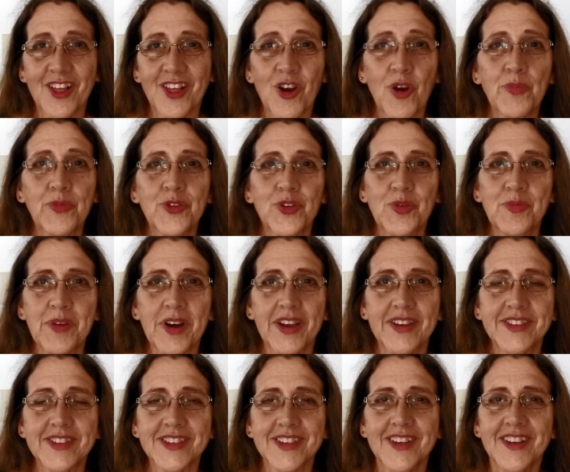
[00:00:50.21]
I hope you don't
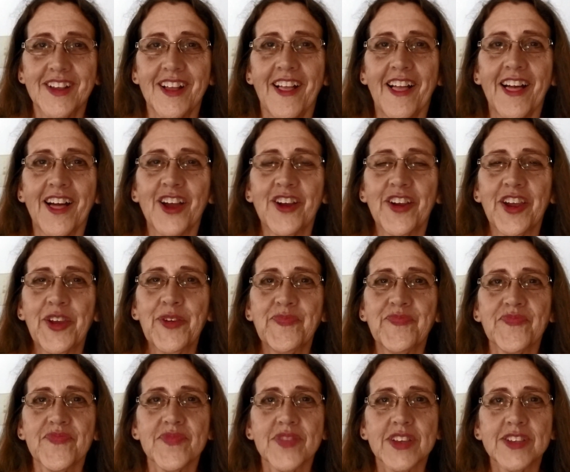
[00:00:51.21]
mind. All right,
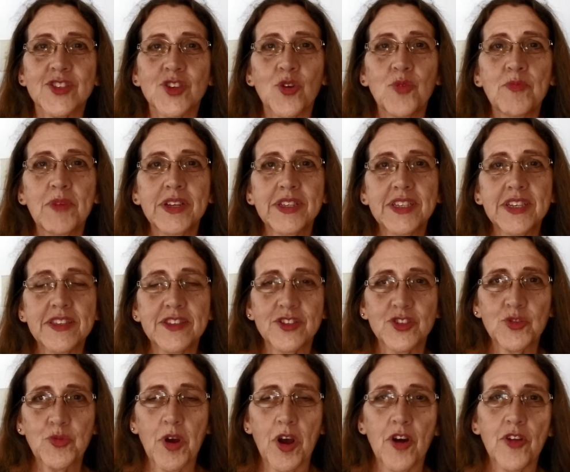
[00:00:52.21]
so Monday the
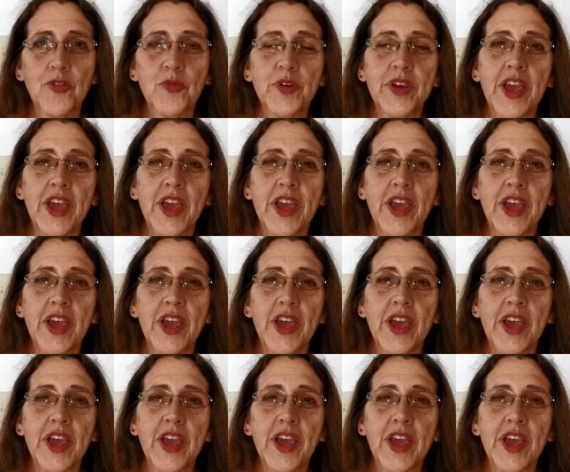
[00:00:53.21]
12th,